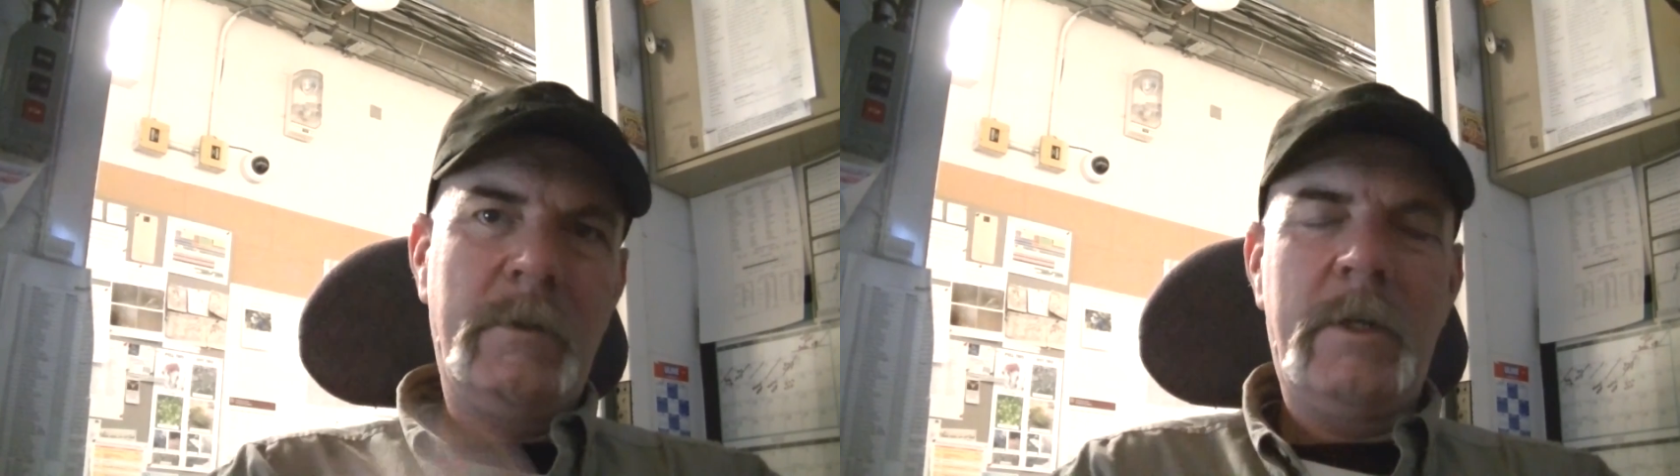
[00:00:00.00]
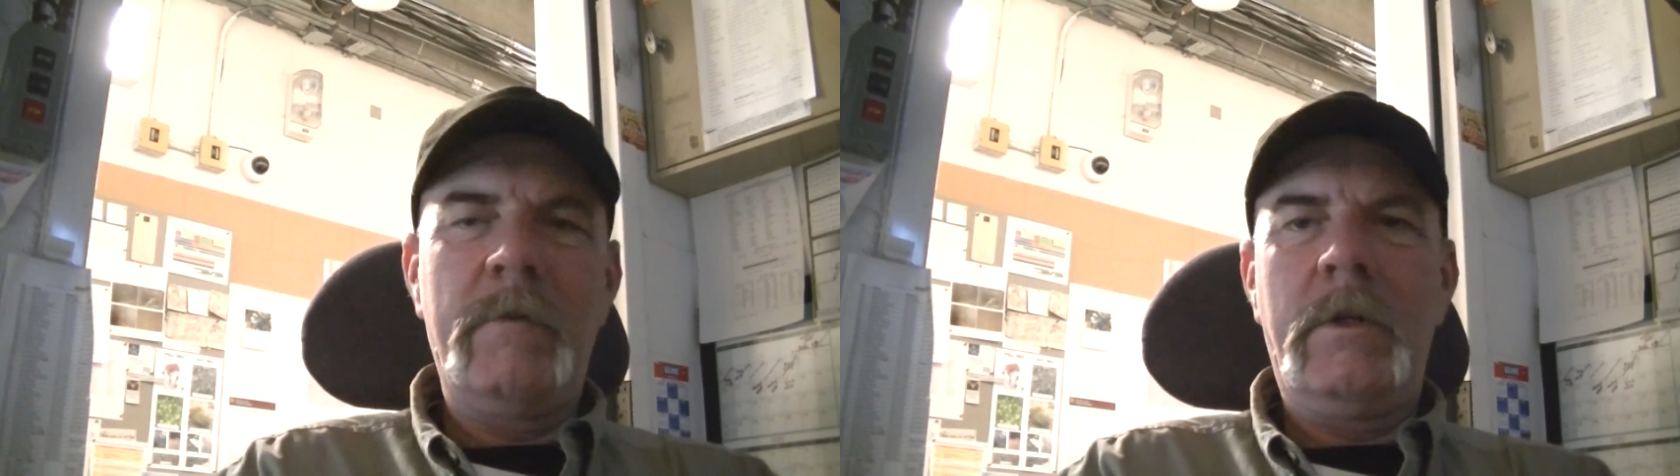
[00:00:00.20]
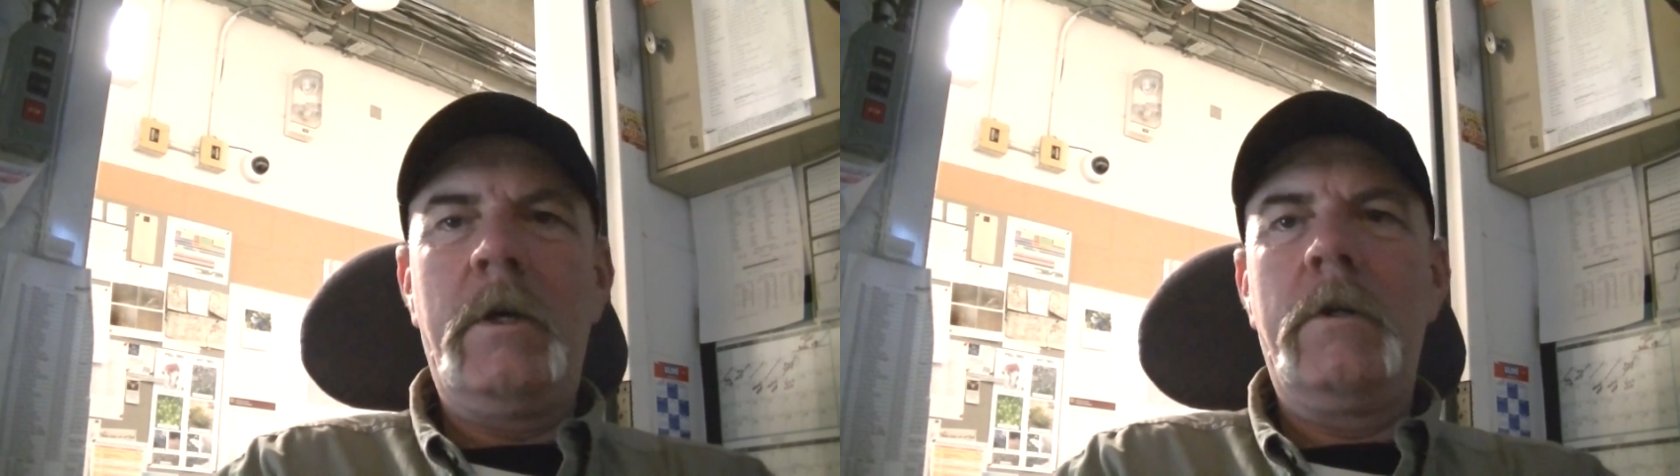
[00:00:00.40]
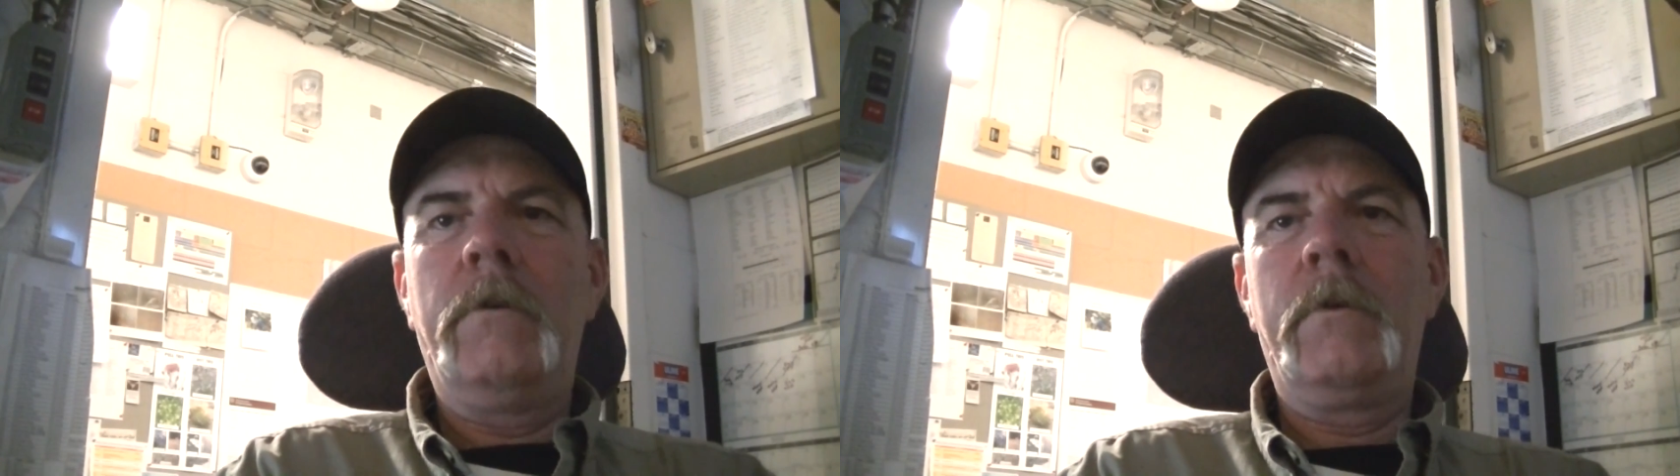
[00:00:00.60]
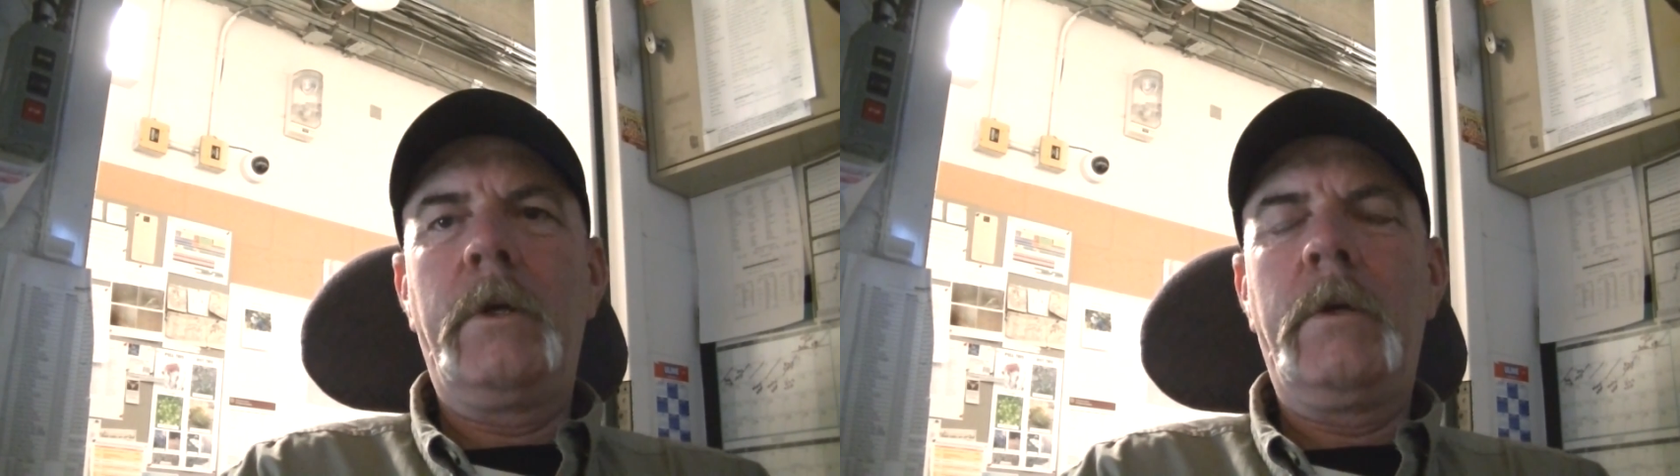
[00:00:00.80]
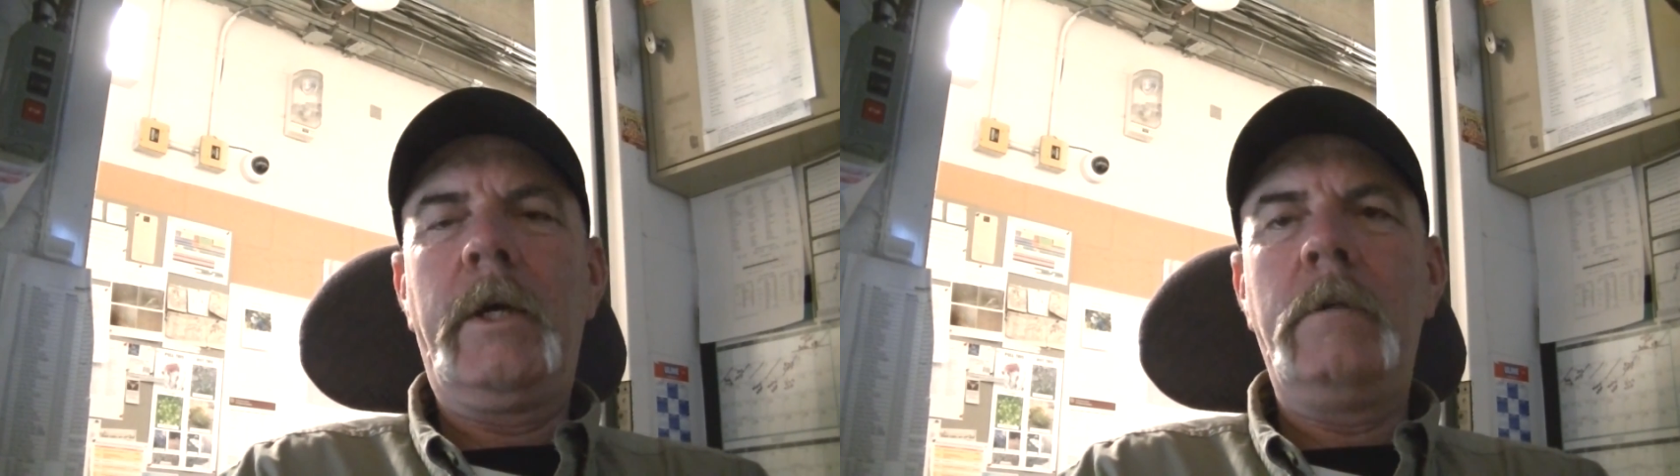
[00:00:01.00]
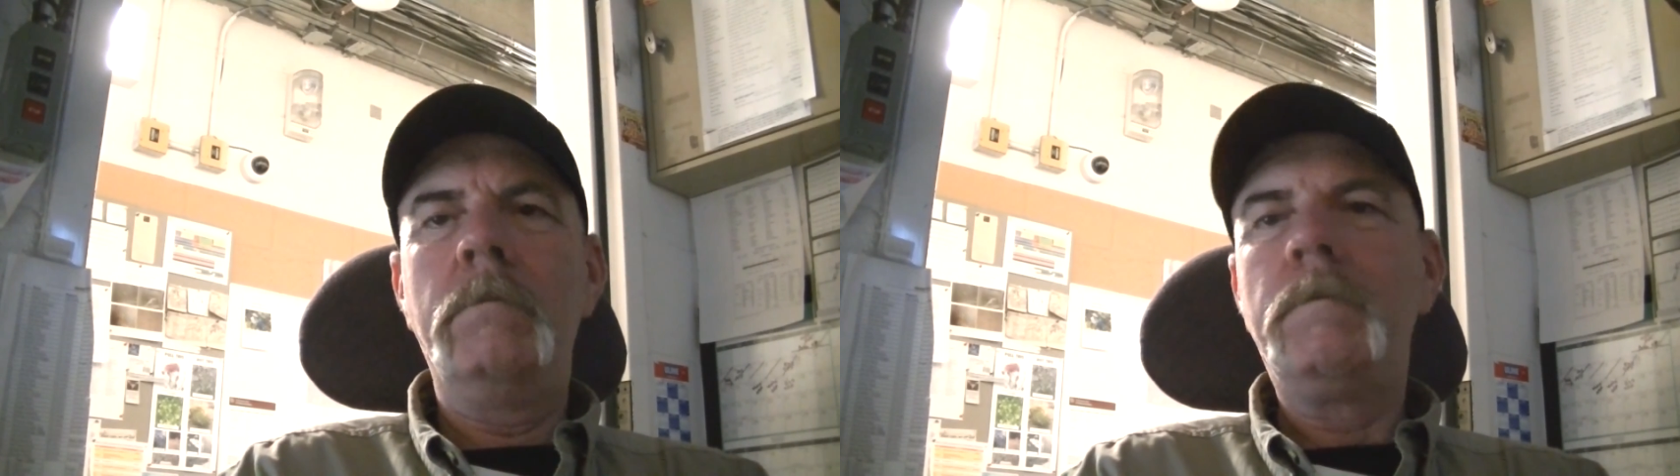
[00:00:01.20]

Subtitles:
700 308,